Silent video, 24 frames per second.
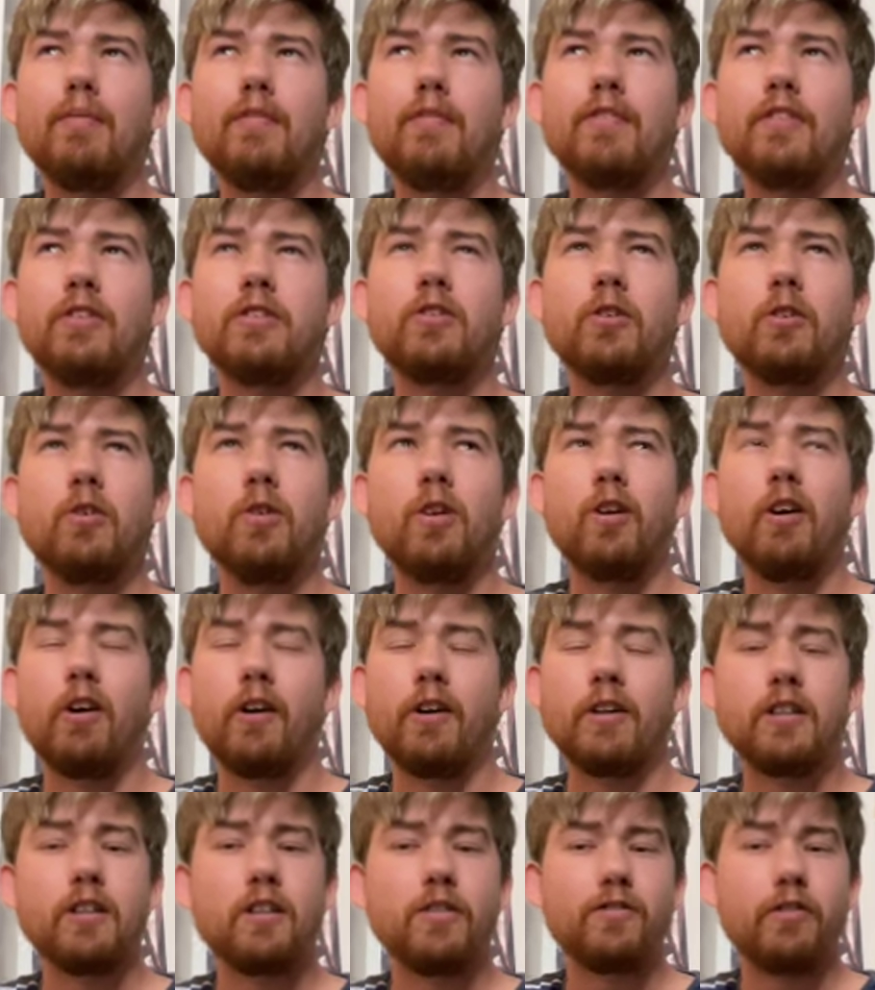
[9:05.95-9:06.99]
physical
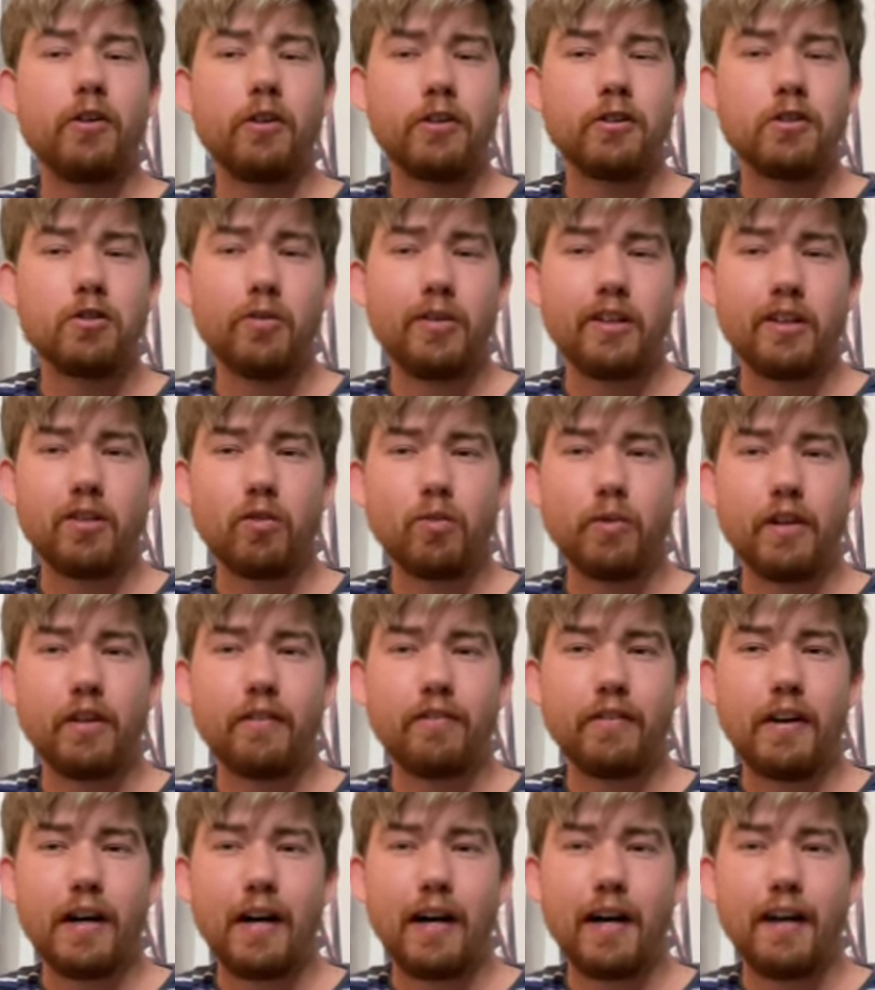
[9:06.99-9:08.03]
arcs for
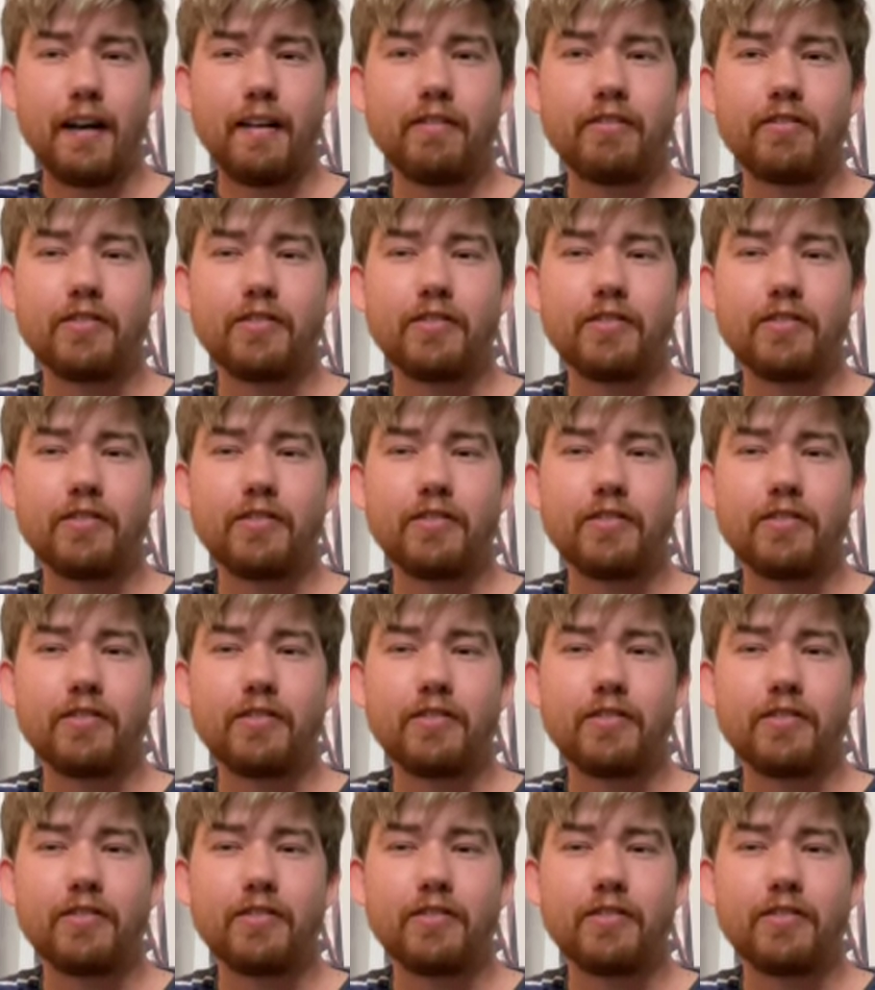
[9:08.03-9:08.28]
2025.